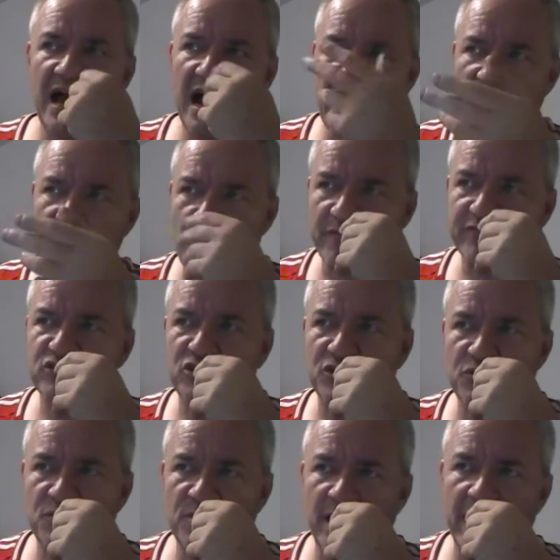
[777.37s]
I'm off
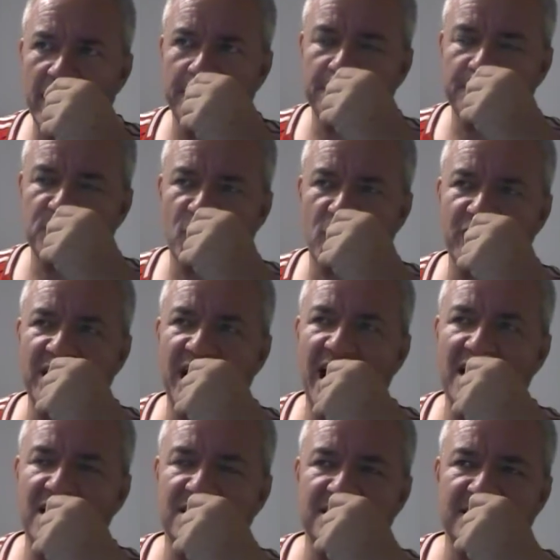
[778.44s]
to Northern
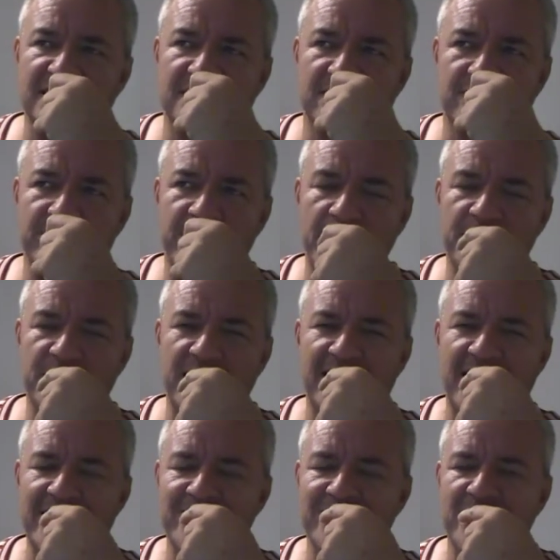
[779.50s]
Ireland in
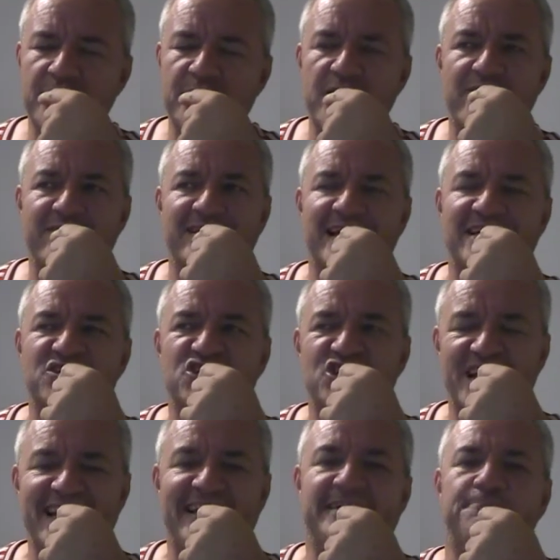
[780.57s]
late February next
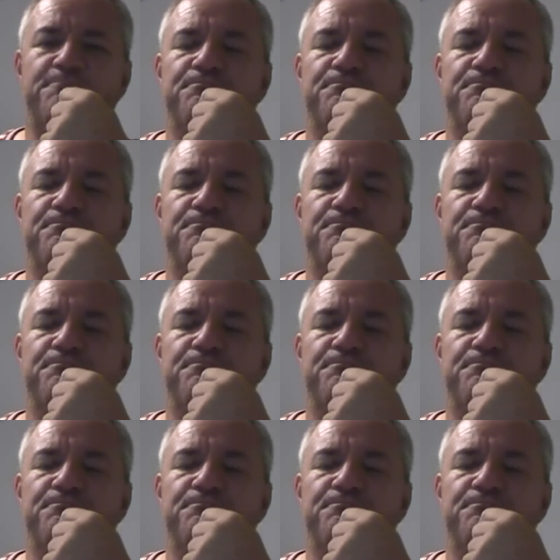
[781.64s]
year.